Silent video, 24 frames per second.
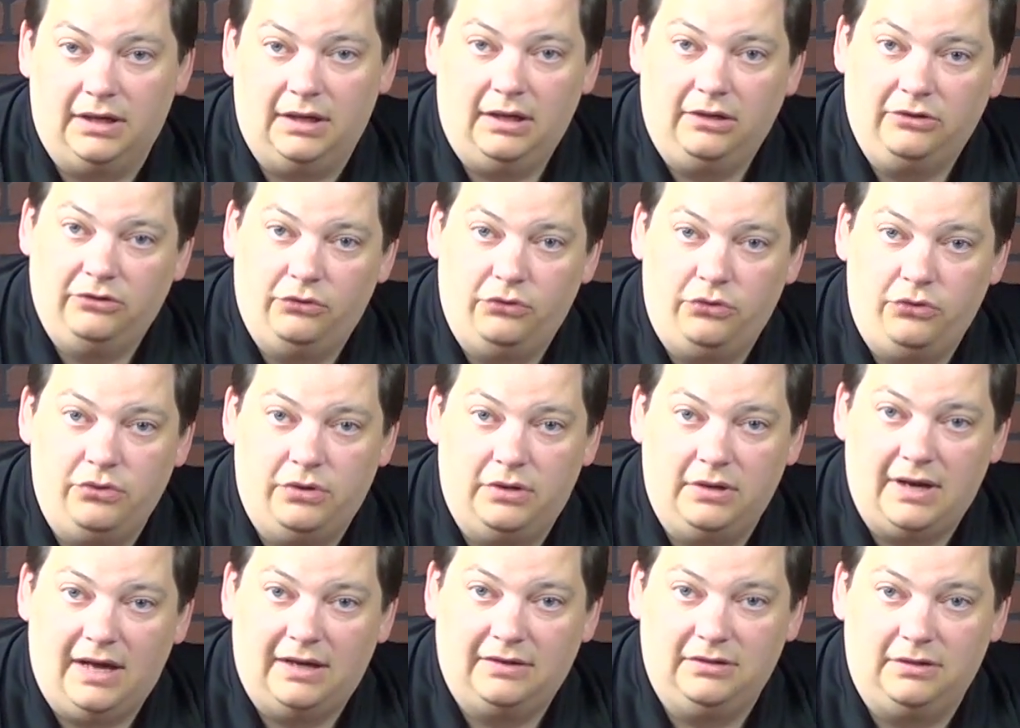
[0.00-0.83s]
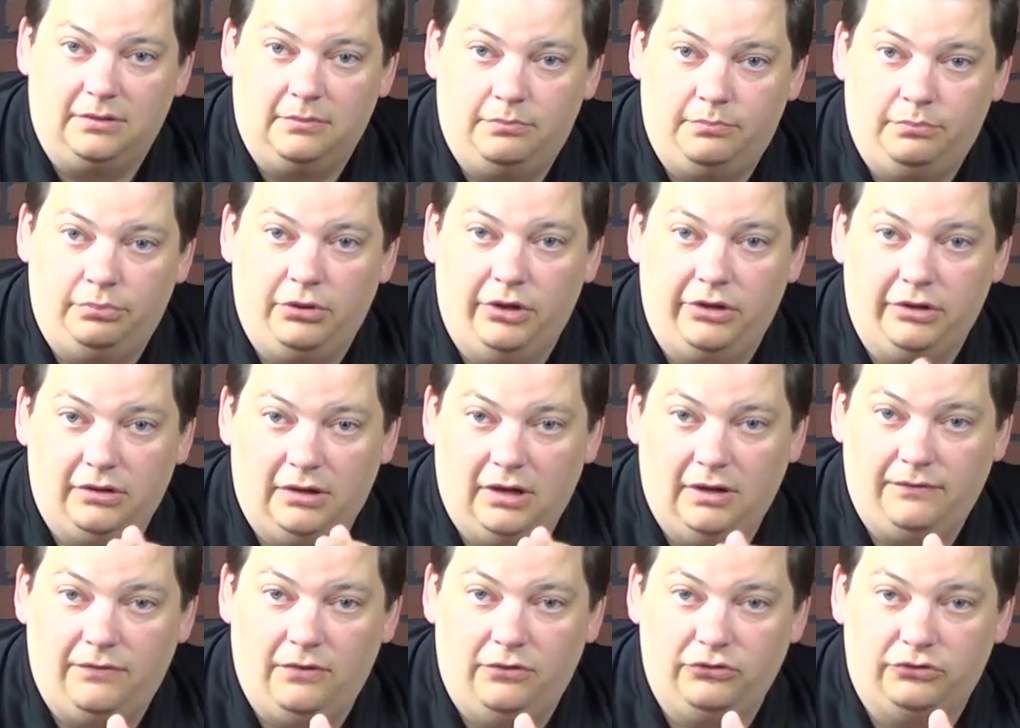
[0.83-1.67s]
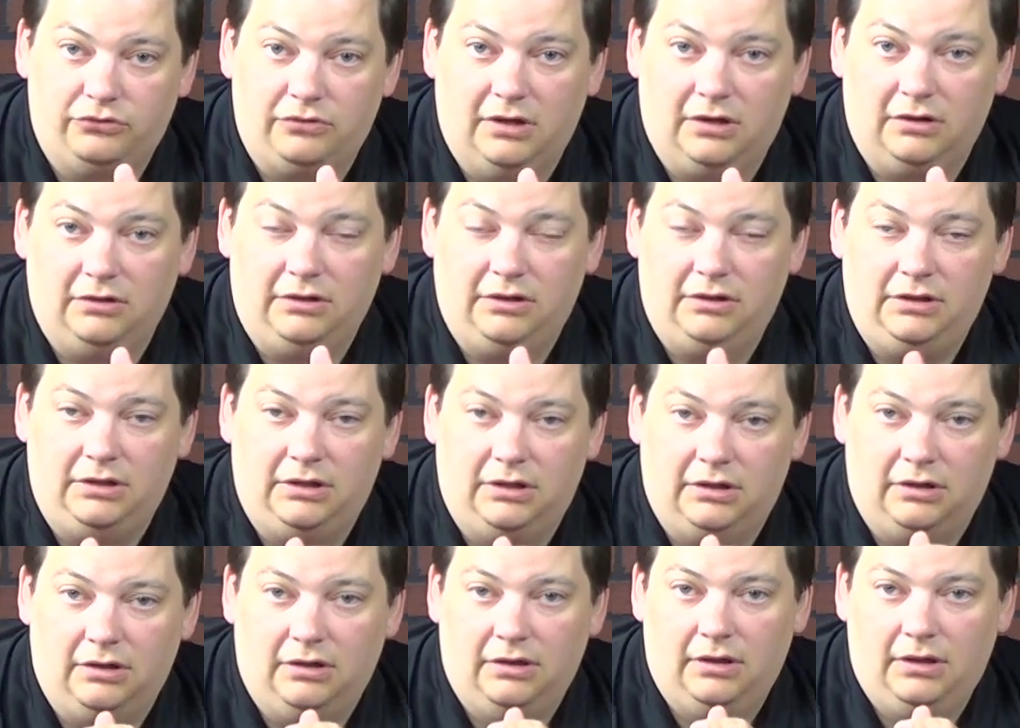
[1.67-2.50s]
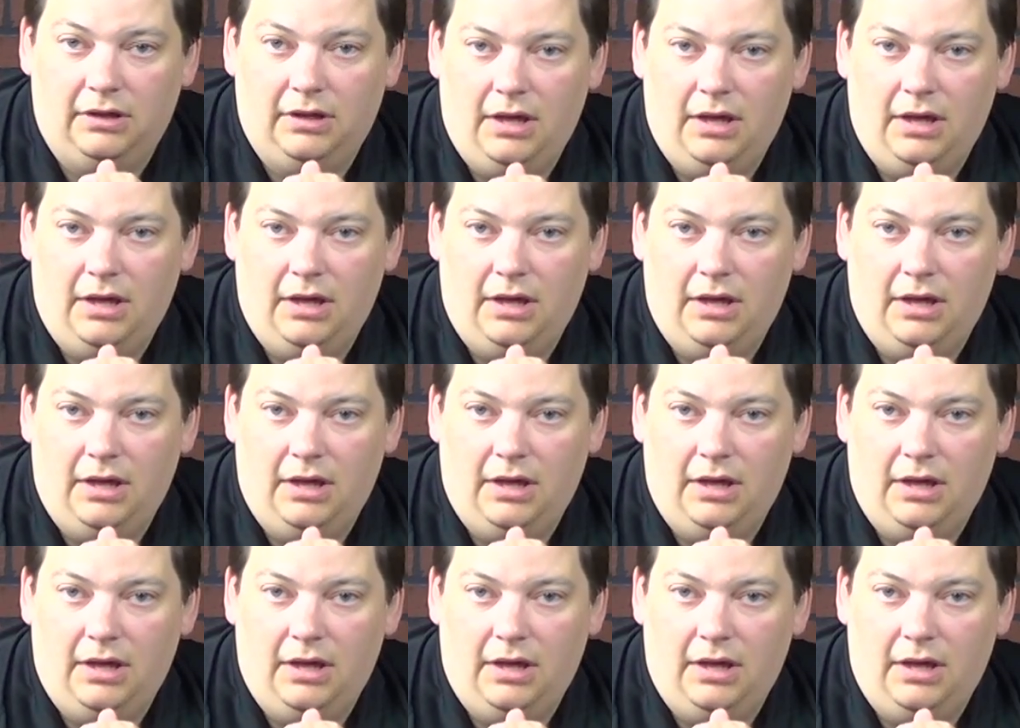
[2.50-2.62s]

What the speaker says: and so you can actually plug your headphones directly into here